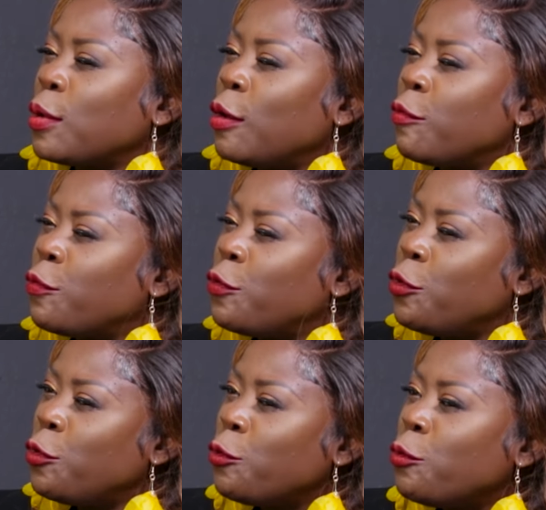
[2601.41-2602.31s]
a
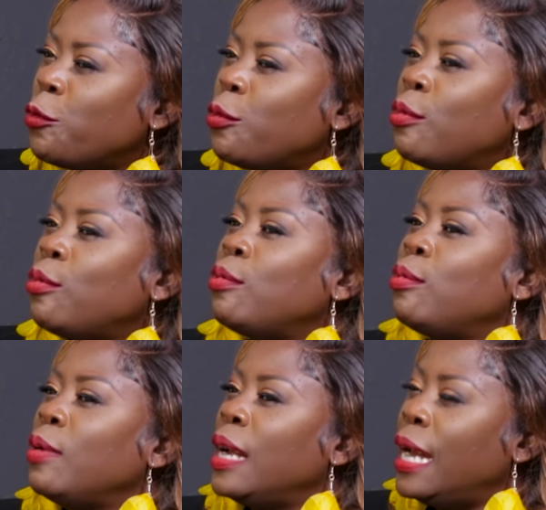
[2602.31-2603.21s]
few
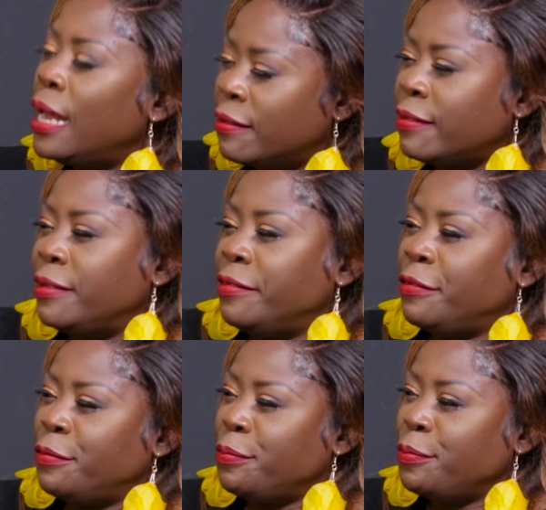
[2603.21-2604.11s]

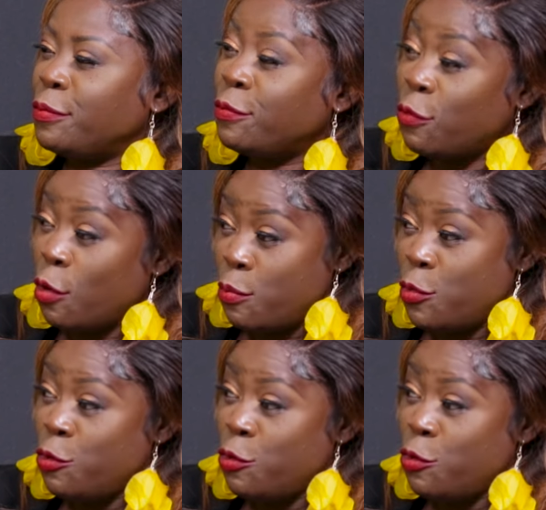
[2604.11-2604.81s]
lessons when mm-hmm.